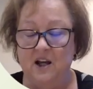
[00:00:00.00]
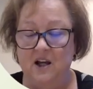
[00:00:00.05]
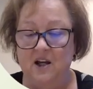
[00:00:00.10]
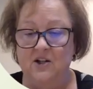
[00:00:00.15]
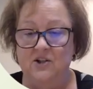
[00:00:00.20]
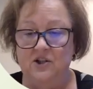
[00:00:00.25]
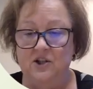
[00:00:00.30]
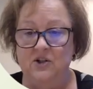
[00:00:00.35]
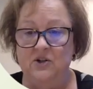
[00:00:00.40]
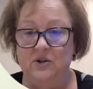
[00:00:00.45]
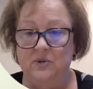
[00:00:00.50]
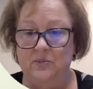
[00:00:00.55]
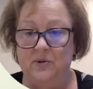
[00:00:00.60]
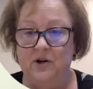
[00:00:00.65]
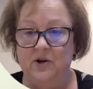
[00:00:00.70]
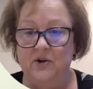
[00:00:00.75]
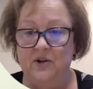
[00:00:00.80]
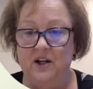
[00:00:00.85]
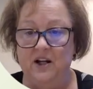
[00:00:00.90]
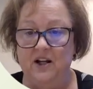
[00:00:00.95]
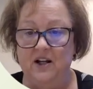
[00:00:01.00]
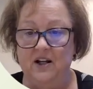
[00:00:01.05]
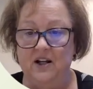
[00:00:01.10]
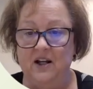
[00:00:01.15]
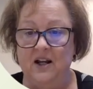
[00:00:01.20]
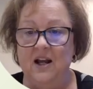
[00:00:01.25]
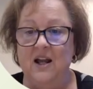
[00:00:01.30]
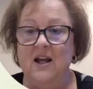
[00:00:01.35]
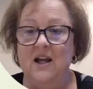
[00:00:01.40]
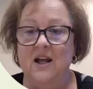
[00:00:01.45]
due to pneumonia
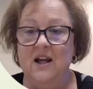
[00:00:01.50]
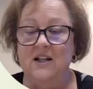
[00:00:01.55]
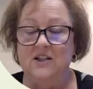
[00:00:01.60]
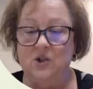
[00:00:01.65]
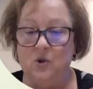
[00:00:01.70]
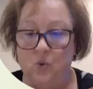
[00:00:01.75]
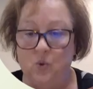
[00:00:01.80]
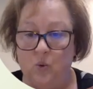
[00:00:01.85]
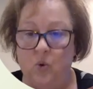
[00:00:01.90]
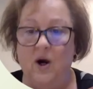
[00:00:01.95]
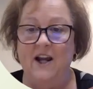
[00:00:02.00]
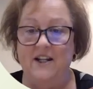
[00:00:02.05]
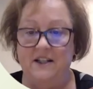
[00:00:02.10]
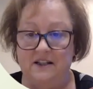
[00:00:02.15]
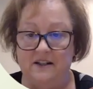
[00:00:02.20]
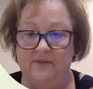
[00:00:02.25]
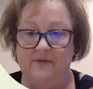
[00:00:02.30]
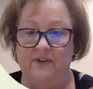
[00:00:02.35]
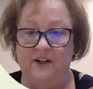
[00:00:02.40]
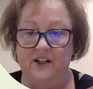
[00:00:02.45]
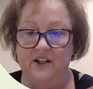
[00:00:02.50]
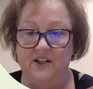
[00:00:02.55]
is quite different.